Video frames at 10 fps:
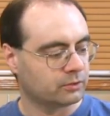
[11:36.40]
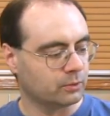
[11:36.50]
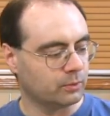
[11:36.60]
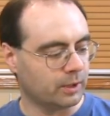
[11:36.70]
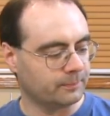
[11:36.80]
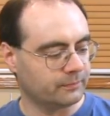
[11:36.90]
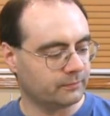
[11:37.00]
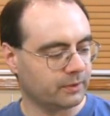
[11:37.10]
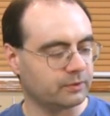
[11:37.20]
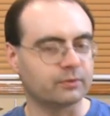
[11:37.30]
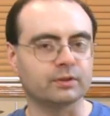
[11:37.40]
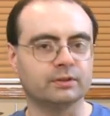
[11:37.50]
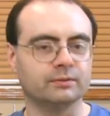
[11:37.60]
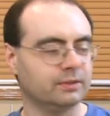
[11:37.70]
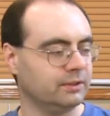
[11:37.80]
So um, very,
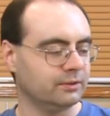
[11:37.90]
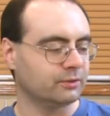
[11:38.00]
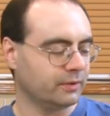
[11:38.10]
really neat, you know,